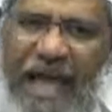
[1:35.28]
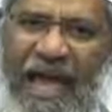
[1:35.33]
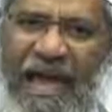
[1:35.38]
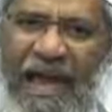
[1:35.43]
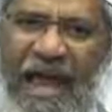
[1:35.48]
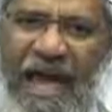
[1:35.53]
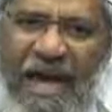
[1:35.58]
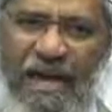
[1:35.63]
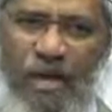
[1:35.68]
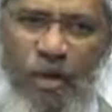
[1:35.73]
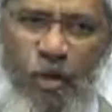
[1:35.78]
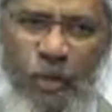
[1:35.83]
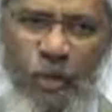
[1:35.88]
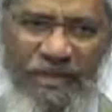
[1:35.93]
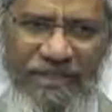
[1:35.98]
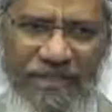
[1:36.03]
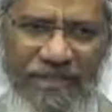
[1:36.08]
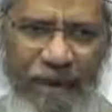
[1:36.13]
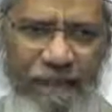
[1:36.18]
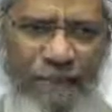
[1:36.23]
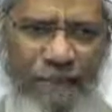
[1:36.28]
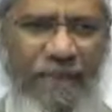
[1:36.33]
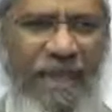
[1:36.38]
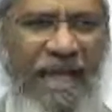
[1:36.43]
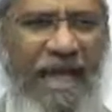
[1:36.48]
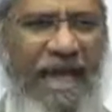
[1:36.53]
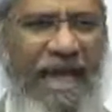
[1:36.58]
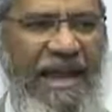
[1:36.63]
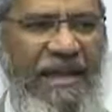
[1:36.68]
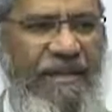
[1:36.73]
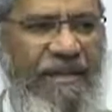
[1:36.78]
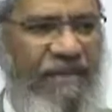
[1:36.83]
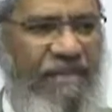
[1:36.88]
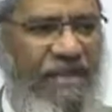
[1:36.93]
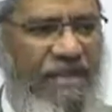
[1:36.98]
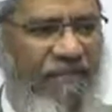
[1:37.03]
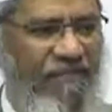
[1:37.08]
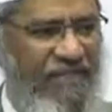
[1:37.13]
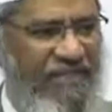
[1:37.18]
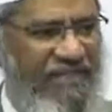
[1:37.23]
and argue with them and
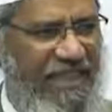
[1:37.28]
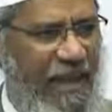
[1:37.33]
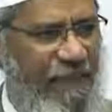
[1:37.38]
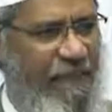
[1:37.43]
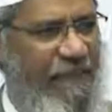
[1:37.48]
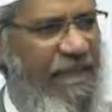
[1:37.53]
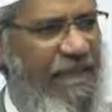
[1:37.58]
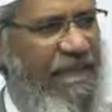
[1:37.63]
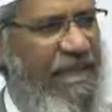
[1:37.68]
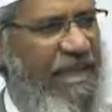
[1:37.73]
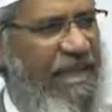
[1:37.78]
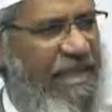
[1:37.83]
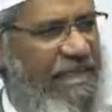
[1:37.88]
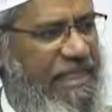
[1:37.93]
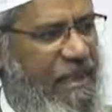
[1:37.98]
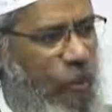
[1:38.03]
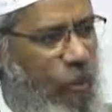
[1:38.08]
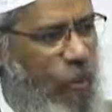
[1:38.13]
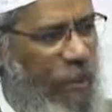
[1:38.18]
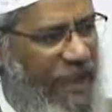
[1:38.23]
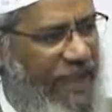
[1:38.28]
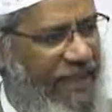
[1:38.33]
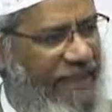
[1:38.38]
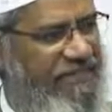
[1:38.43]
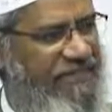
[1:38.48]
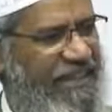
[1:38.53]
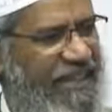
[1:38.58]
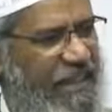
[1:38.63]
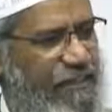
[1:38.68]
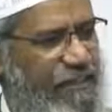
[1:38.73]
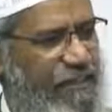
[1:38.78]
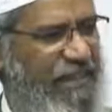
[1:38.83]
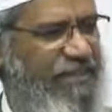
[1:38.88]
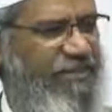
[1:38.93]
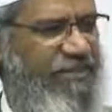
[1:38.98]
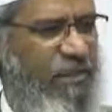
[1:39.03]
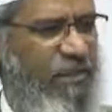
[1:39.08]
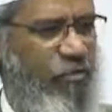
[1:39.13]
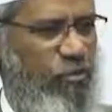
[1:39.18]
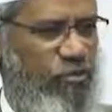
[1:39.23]
reason with them in the ways that are
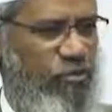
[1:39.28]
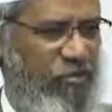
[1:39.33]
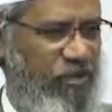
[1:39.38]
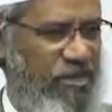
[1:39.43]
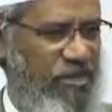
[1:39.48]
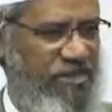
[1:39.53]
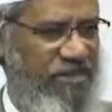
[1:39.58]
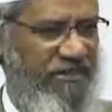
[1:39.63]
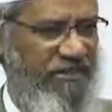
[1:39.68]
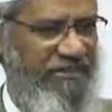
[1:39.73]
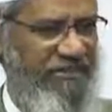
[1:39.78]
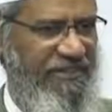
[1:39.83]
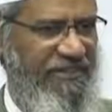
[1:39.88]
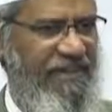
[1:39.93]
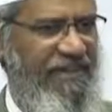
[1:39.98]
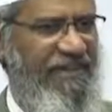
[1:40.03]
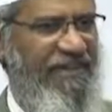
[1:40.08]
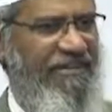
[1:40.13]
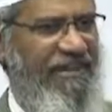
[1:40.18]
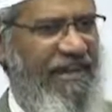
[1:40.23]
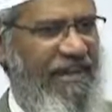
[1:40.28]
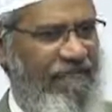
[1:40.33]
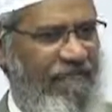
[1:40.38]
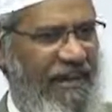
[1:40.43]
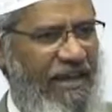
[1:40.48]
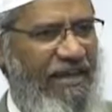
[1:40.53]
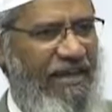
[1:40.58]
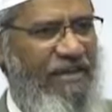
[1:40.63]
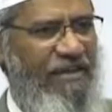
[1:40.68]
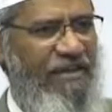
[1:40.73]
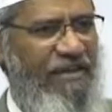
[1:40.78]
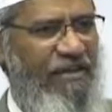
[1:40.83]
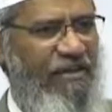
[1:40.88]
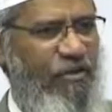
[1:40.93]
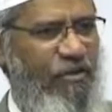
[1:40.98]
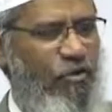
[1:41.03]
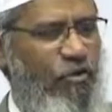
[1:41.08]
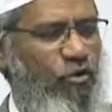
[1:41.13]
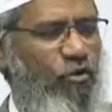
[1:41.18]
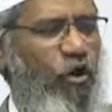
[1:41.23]
best and most gracious. That when
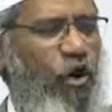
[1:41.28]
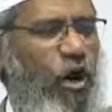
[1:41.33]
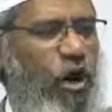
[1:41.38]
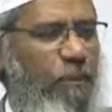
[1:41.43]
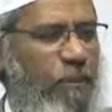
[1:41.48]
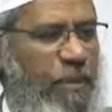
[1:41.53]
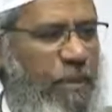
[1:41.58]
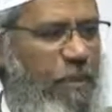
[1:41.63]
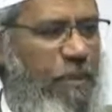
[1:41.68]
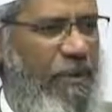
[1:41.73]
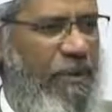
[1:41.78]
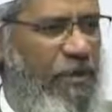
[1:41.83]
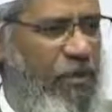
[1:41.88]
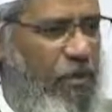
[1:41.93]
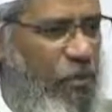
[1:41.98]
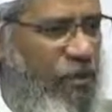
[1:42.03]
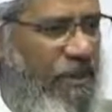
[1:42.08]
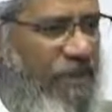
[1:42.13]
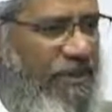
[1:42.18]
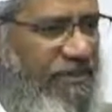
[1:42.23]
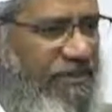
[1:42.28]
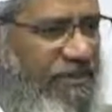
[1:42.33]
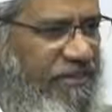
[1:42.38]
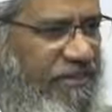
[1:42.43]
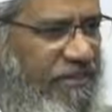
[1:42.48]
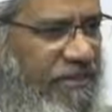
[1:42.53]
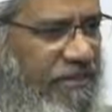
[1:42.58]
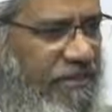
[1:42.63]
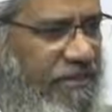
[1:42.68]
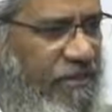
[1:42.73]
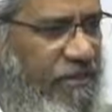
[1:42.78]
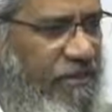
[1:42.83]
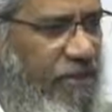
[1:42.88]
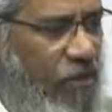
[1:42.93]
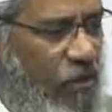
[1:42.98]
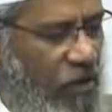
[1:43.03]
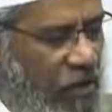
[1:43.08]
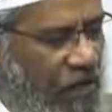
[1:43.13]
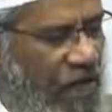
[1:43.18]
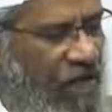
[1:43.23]
you call people towards
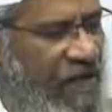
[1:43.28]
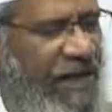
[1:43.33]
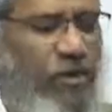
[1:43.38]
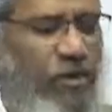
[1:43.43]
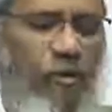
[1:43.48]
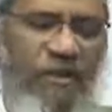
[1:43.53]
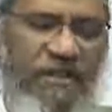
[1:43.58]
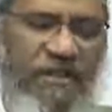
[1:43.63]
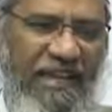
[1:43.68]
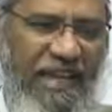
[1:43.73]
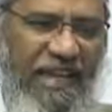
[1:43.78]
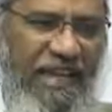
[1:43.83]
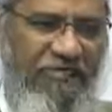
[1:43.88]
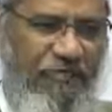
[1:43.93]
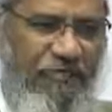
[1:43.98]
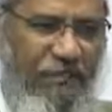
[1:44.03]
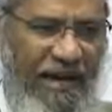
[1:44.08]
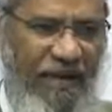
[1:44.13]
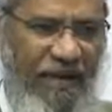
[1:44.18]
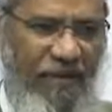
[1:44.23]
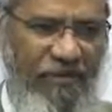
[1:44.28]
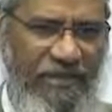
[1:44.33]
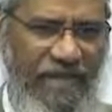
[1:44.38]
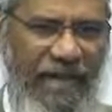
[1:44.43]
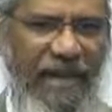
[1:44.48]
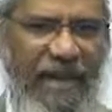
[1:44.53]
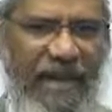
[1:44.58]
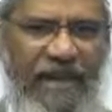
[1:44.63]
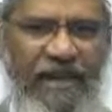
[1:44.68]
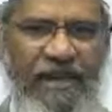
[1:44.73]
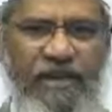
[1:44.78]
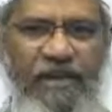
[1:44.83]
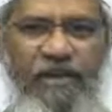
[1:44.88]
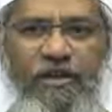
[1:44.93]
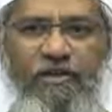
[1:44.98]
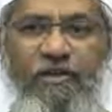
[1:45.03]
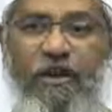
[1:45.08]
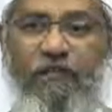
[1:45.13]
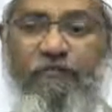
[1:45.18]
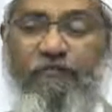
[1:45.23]
the Quran and towards Allah subhanahu wa ta'ala,
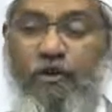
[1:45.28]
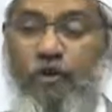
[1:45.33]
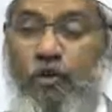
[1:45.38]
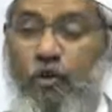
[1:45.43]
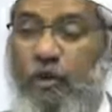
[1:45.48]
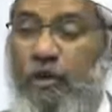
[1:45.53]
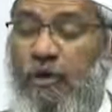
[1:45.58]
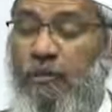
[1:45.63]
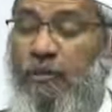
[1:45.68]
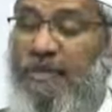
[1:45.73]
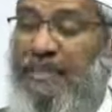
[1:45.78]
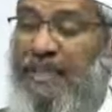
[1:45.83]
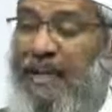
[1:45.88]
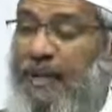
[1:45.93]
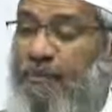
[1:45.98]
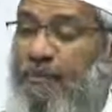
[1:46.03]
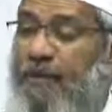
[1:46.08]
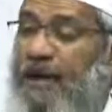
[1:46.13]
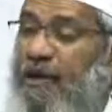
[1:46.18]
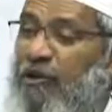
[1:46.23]
you have to do it with hikmah